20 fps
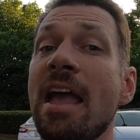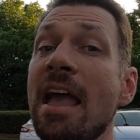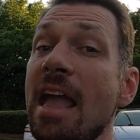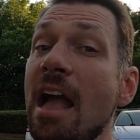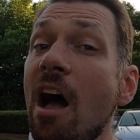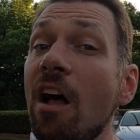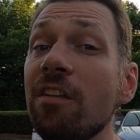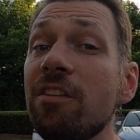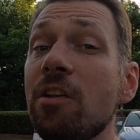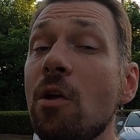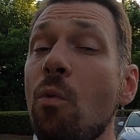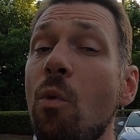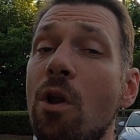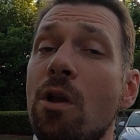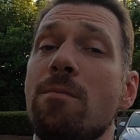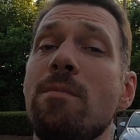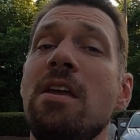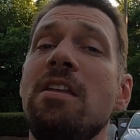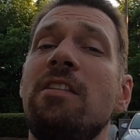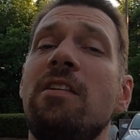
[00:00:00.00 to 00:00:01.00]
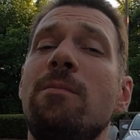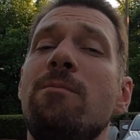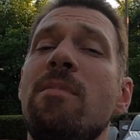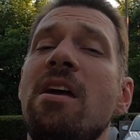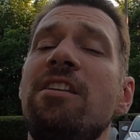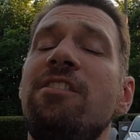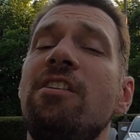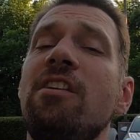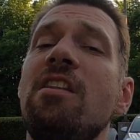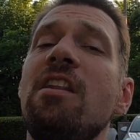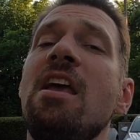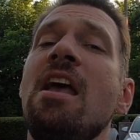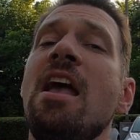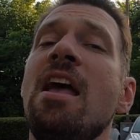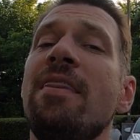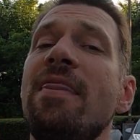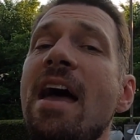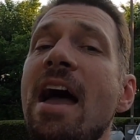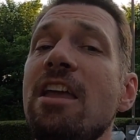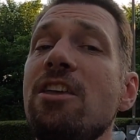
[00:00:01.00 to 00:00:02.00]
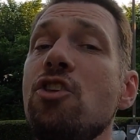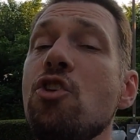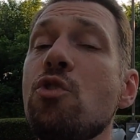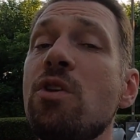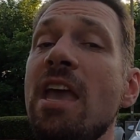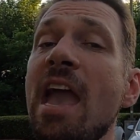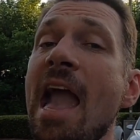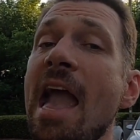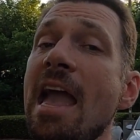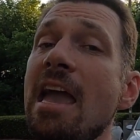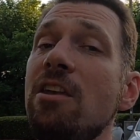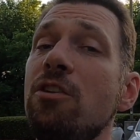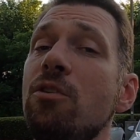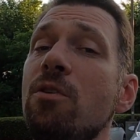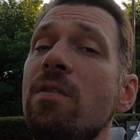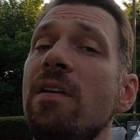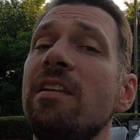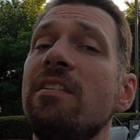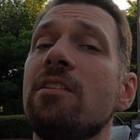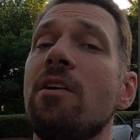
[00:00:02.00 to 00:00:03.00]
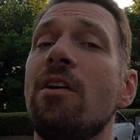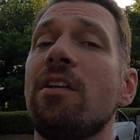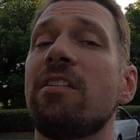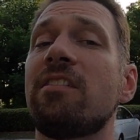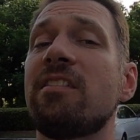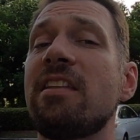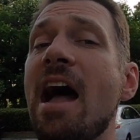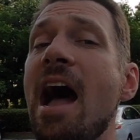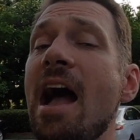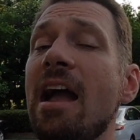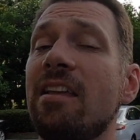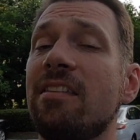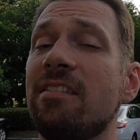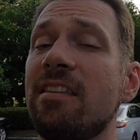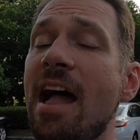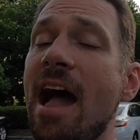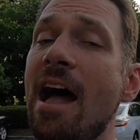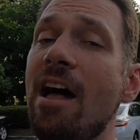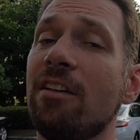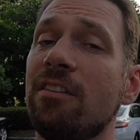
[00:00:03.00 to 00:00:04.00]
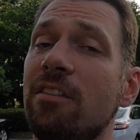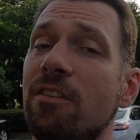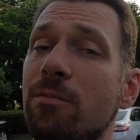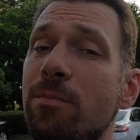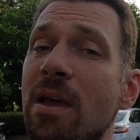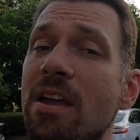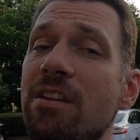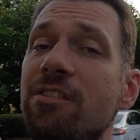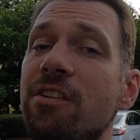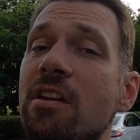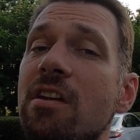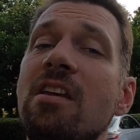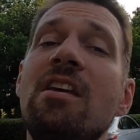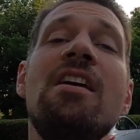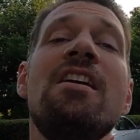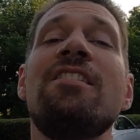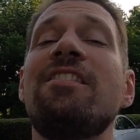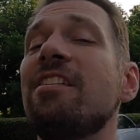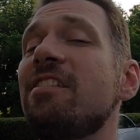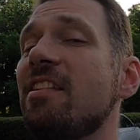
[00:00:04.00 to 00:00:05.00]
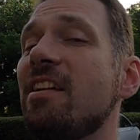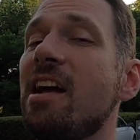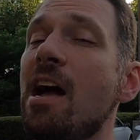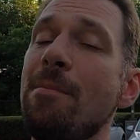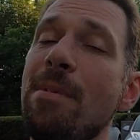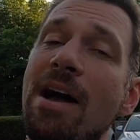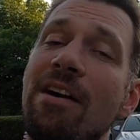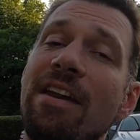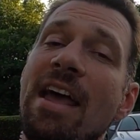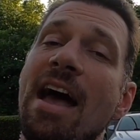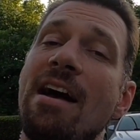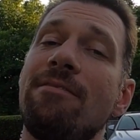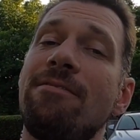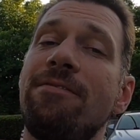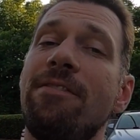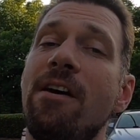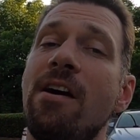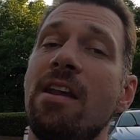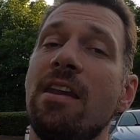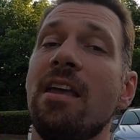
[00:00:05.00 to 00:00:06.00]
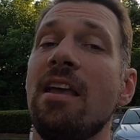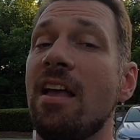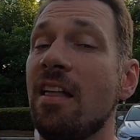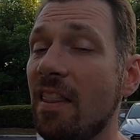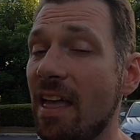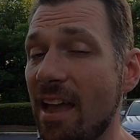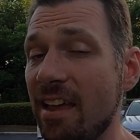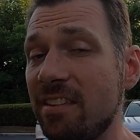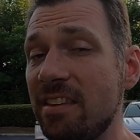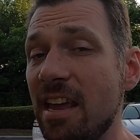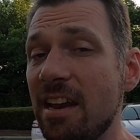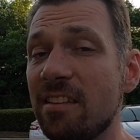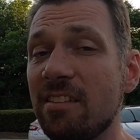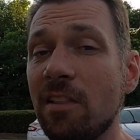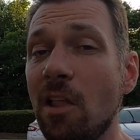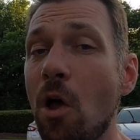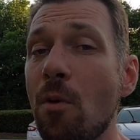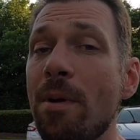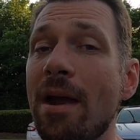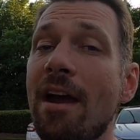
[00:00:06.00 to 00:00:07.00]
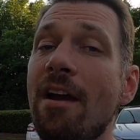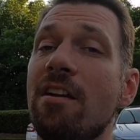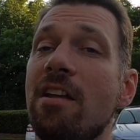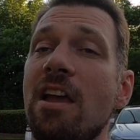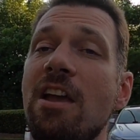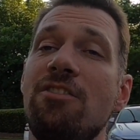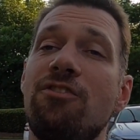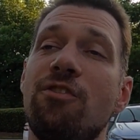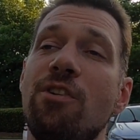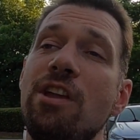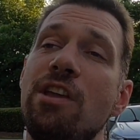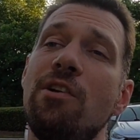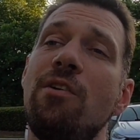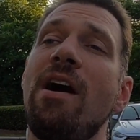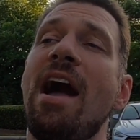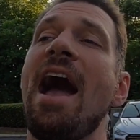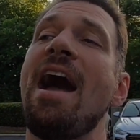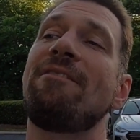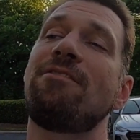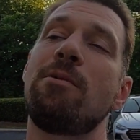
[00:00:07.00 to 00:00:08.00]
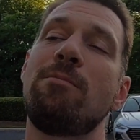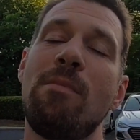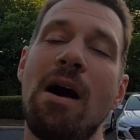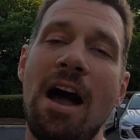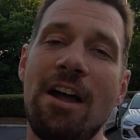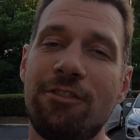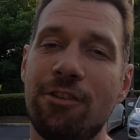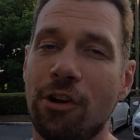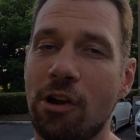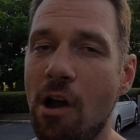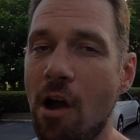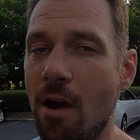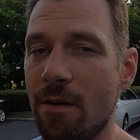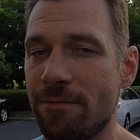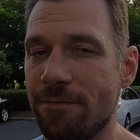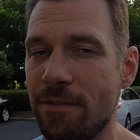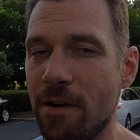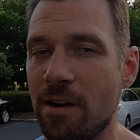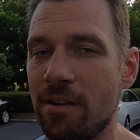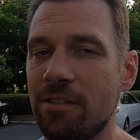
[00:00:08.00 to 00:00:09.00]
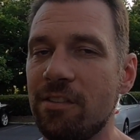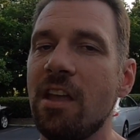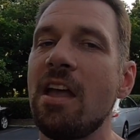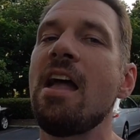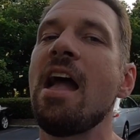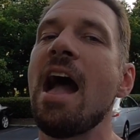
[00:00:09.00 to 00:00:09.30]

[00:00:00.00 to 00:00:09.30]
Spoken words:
He also wanted me to mention that you can do this on a stock style suspension just to come out and have fun. Like I said, it's low barrier to entry. You don't have to mod your car first.